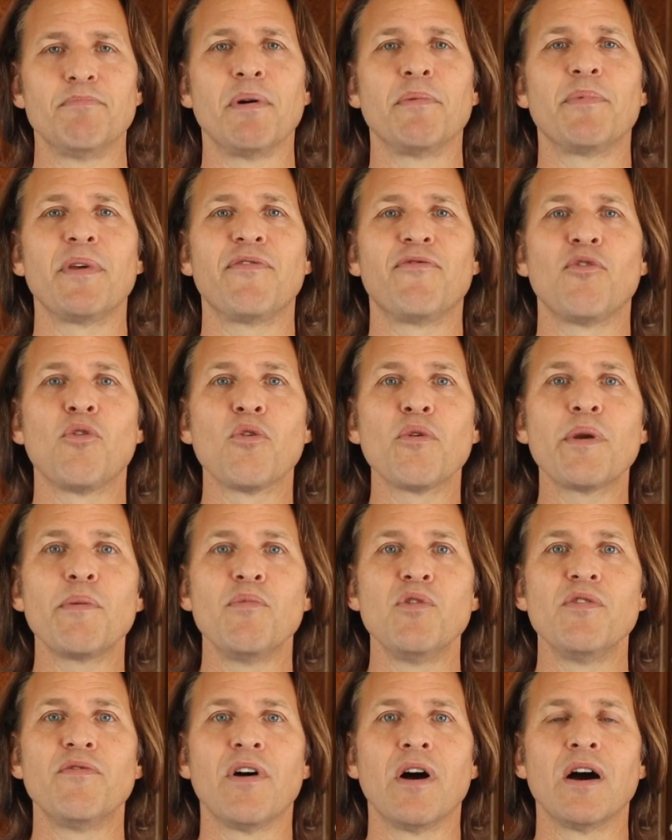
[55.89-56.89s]
But before we
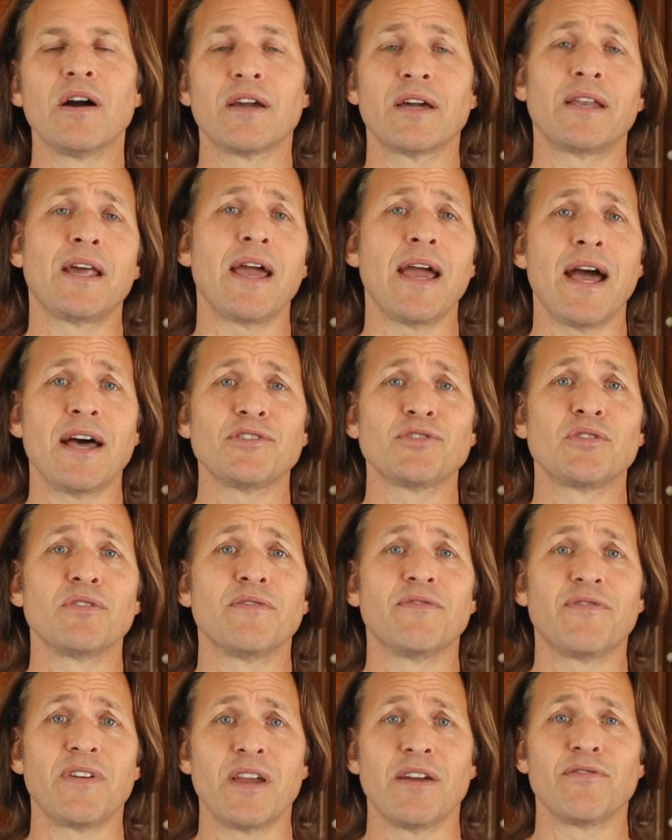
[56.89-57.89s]
move on, can I ask you
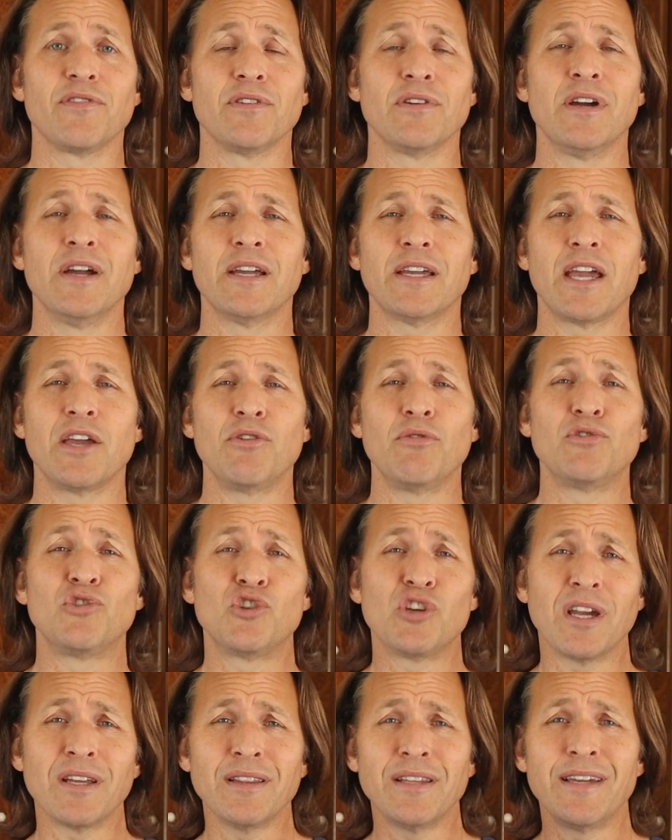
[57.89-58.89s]
a favor? Can you
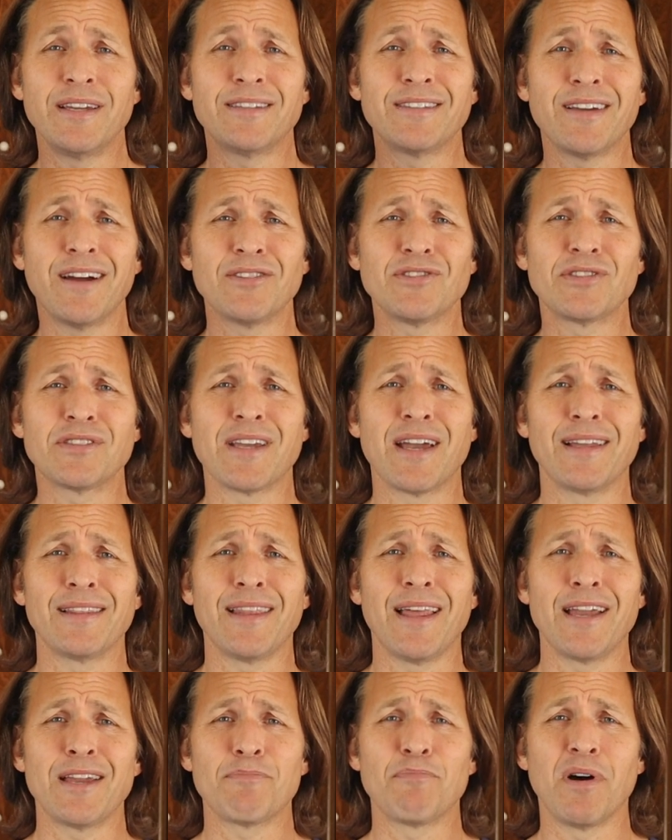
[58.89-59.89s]
gently touch that
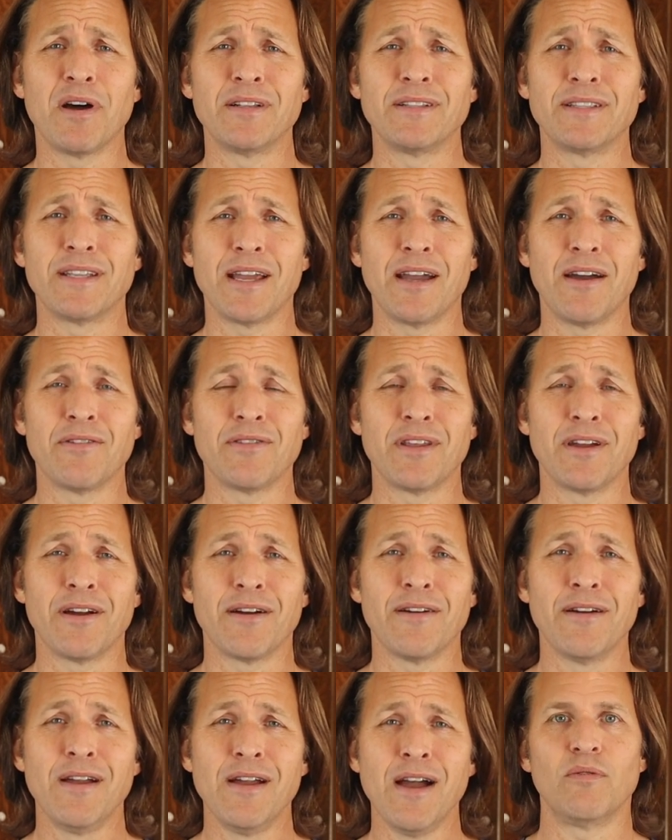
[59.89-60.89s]
like button down
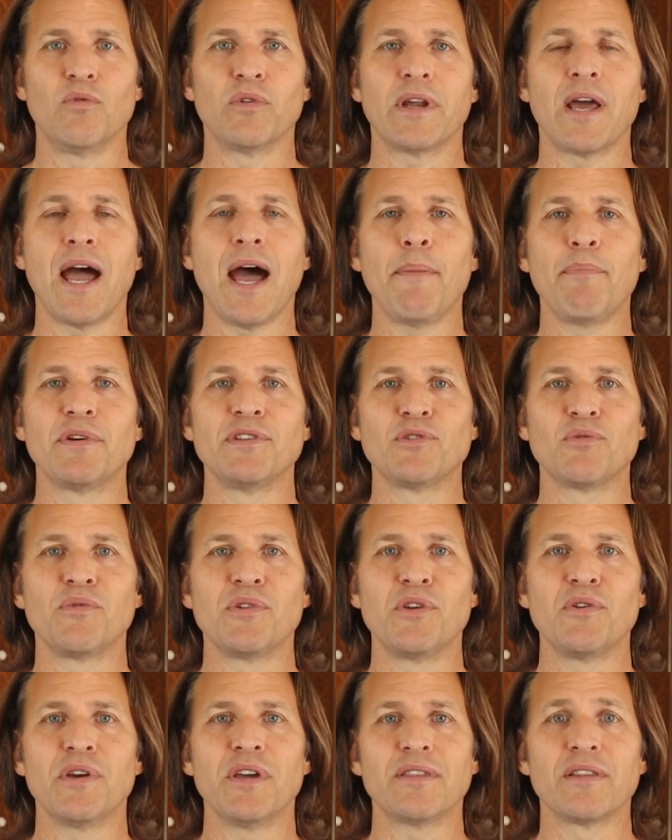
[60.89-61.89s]
there? What happens
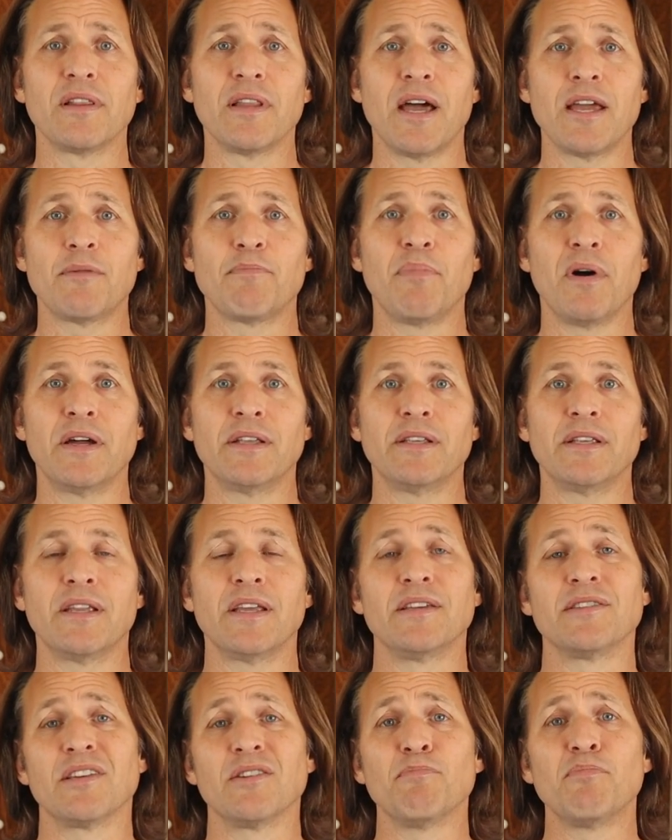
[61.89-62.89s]
when you hit the like button
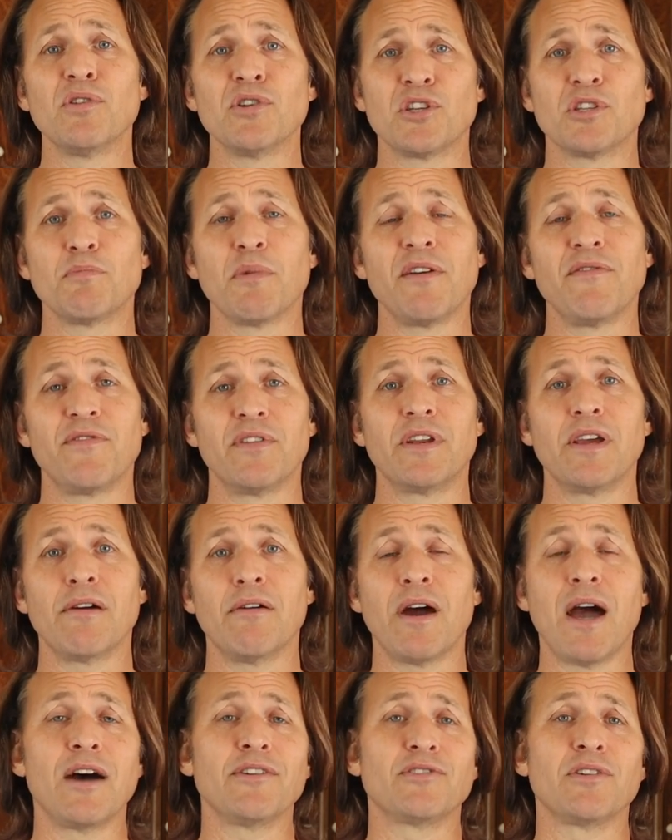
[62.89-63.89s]
is it pushes my
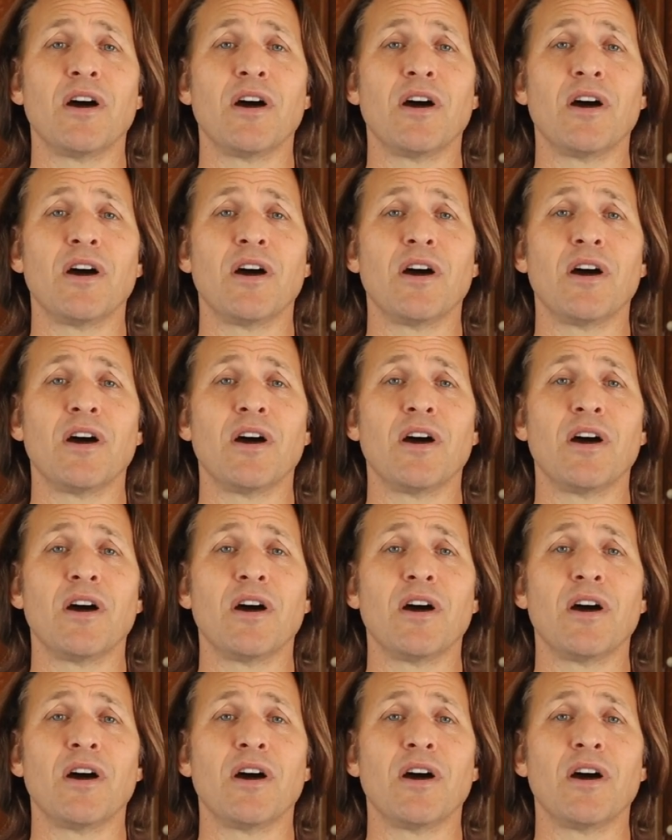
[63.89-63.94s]
video out